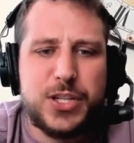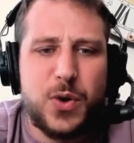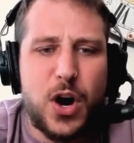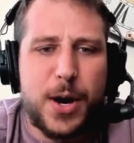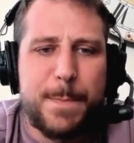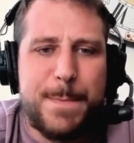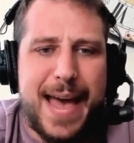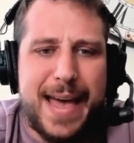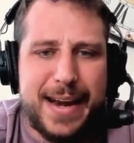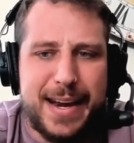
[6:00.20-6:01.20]
to our
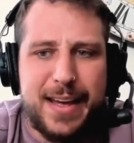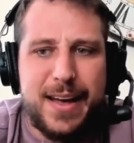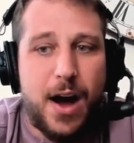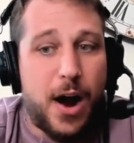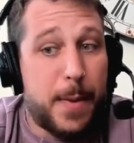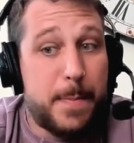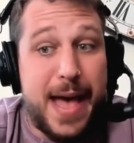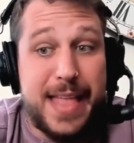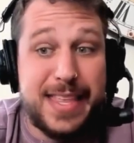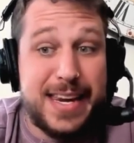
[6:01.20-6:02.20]
men. Our
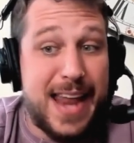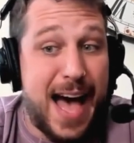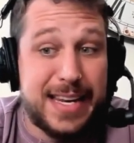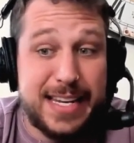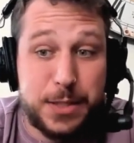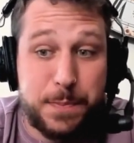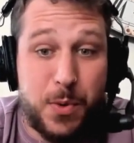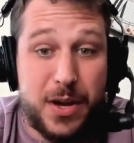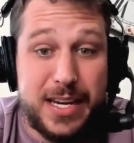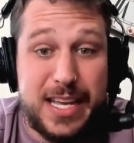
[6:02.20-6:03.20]
men did not
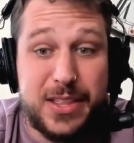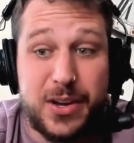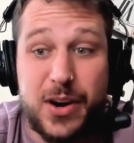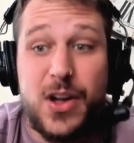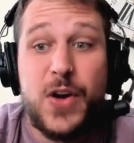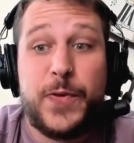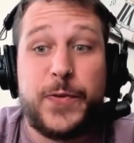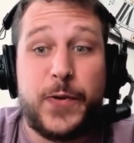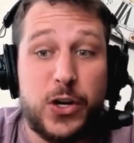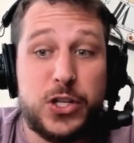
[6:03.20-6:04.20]
disappoint either.
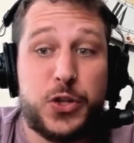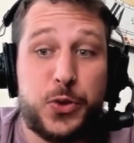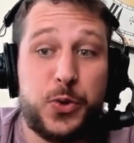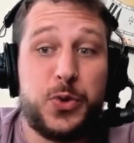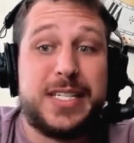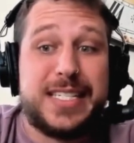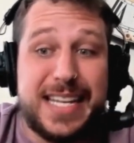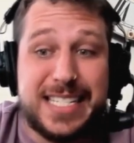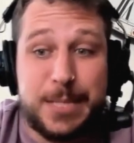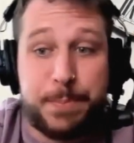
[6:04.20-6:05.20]
First through
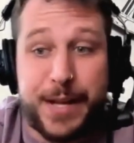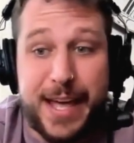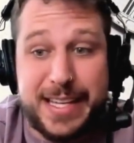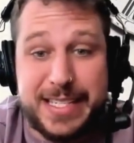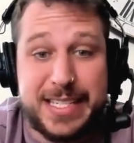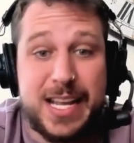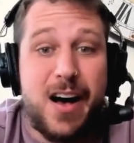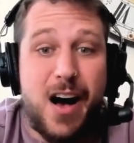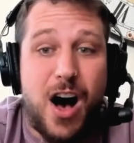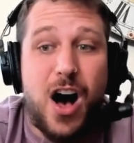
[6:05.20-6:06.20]
sixth place
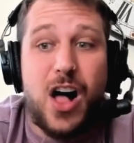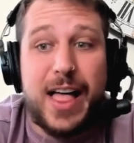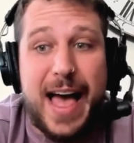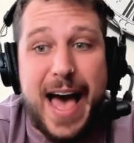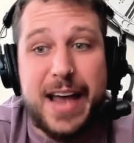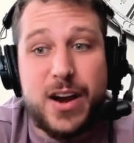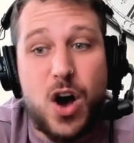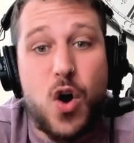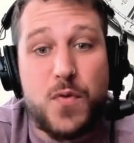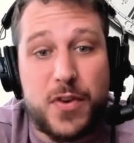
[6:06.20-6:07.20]
all had
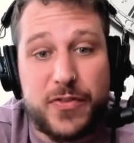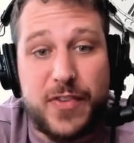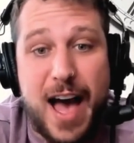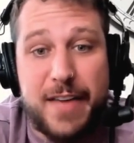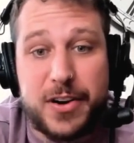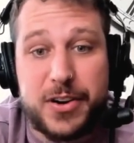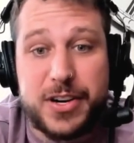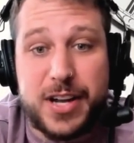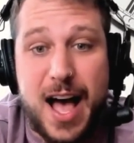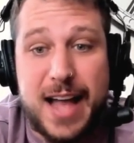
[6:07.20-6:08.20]
over
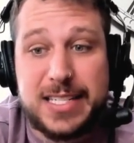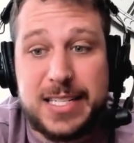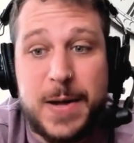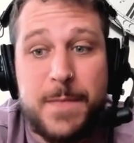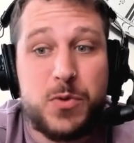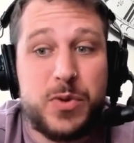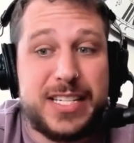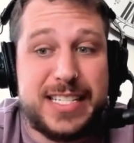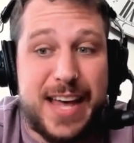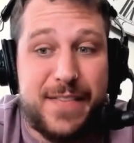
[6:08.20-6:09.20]
500 dots, with
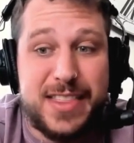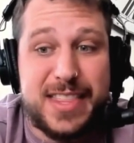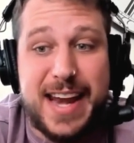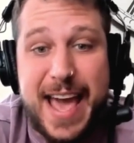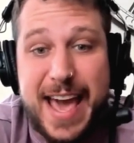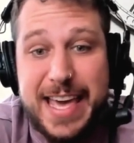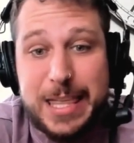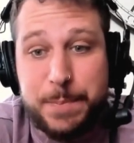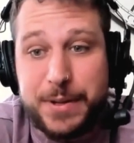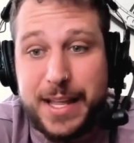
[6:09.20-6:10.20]
seventh and
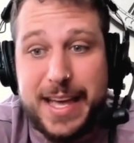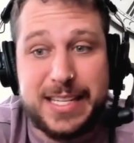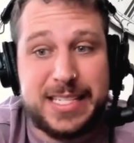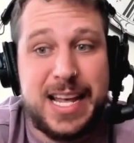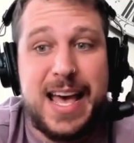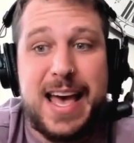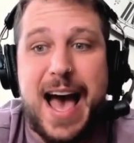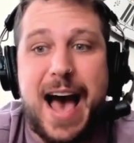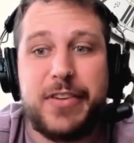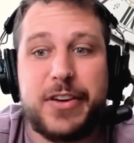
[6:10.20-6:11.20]
eighth place
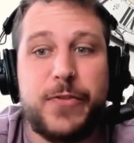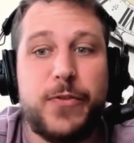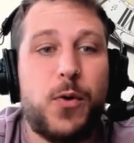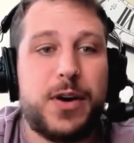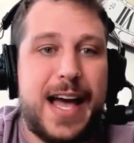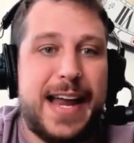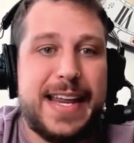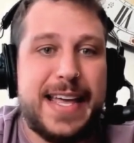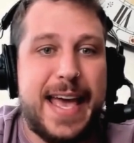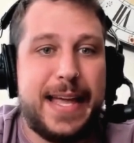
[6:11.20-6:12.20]
having
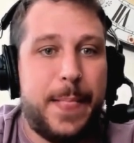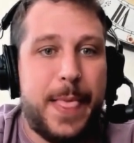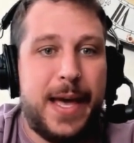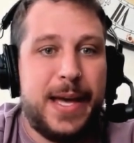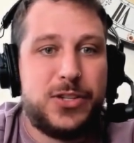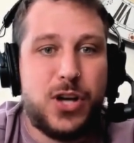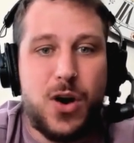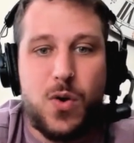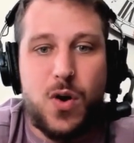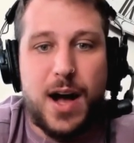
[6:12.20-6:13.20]
498.
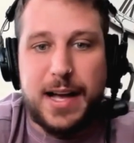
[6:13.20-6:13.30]
So